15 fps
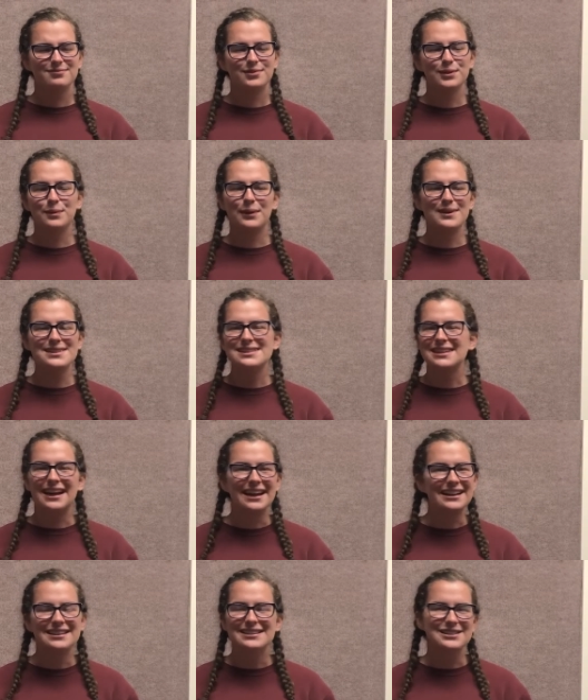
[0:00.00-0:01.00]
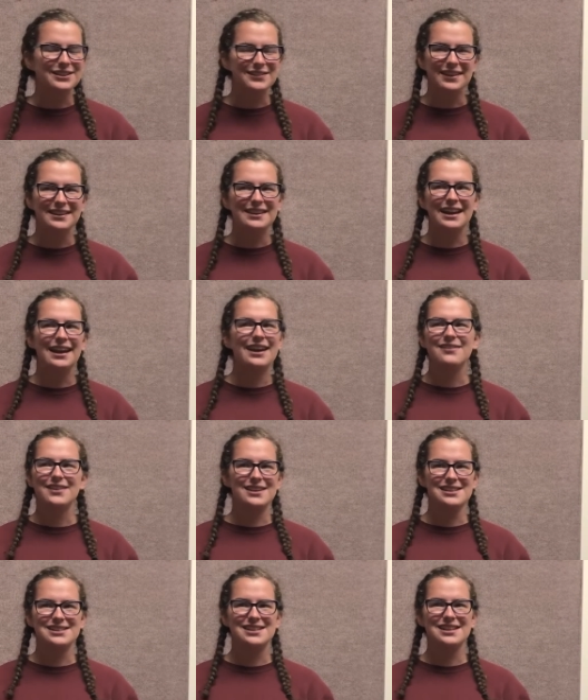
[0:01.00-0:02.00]
sports night and stuff like that,
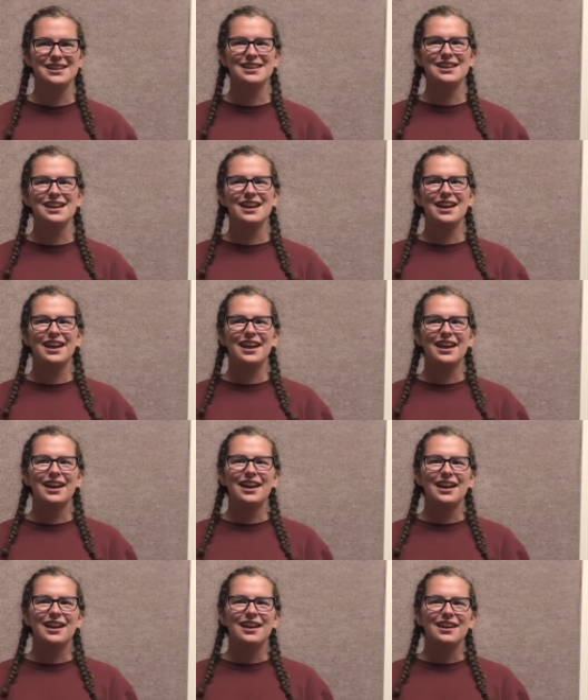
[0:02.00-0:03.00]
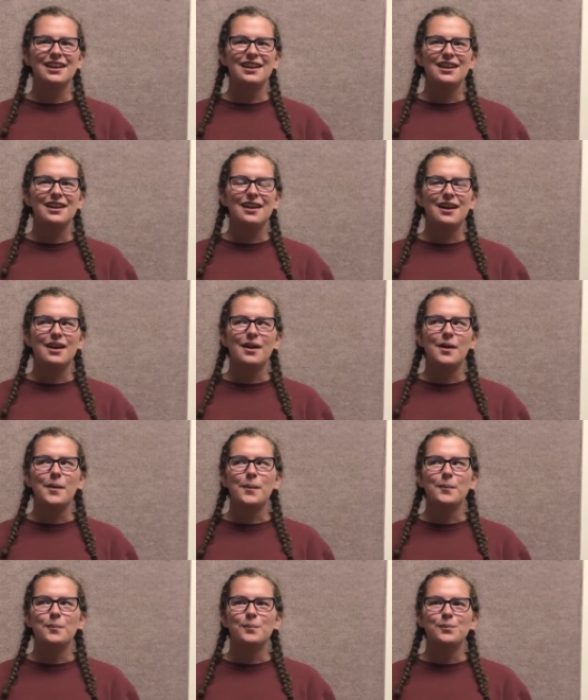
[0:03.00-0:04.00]
FHE.
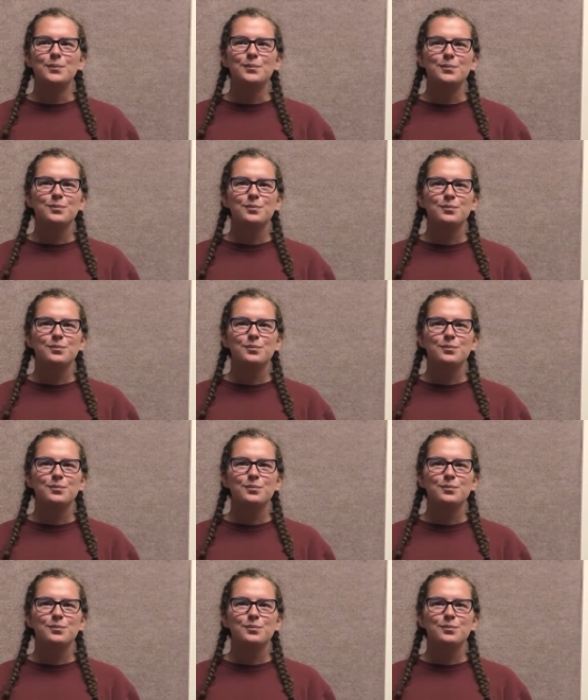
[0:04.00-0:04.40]
Um,